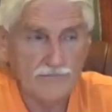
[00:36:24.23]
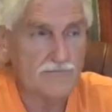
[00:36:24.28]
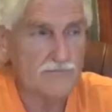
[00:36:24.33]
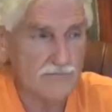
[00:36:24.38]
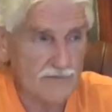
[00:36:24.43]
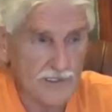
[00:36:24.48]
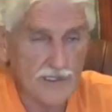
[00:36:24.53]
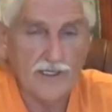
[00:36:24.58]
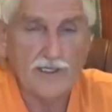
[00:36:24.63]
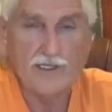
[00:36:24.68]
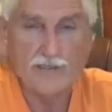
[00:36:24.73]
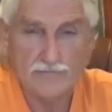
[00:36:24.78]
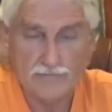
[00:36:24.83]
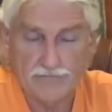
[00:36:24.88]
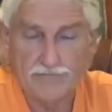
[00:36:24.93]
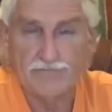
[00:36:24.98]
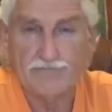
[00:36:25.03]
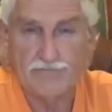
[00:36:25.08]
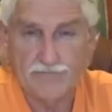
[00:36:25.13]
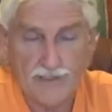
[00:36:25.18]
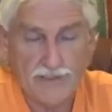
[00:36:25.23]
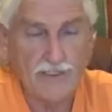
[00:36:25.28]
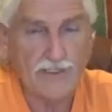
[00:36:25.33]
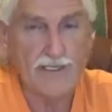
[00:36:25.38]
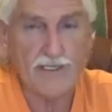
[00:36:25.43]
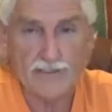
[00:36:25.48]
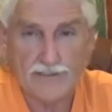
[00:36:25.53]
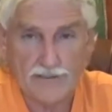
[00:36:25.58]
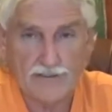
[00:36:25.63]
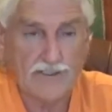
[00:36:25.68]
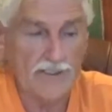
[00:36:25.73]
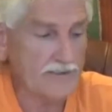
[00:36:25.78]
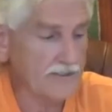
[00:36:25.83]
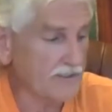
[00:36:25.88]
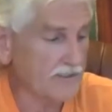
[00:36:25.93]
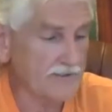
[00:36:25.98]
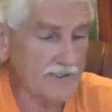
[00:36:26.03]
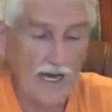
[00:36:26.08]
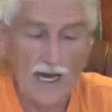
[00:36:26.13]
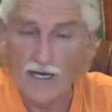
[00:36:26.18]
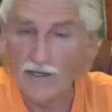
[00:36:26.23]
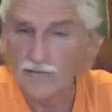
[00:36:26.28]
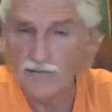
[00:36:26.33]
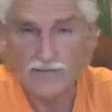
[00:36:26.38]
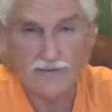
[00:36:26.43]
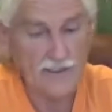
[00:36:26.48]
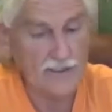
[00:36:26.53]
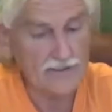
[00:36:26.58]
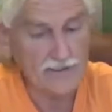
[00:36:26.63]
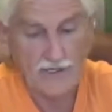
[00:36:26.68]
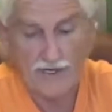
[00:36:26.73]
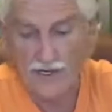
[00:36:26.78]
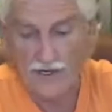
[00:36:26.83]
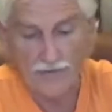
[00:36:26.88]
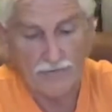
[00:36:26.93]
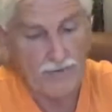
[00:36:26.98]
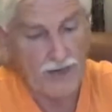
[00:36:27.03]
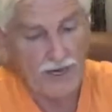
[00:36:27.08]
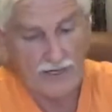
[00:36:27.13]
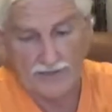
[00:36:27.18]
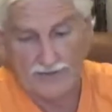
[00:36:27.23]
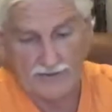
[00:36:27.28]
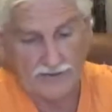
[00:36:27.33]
need to get this out and get their health back.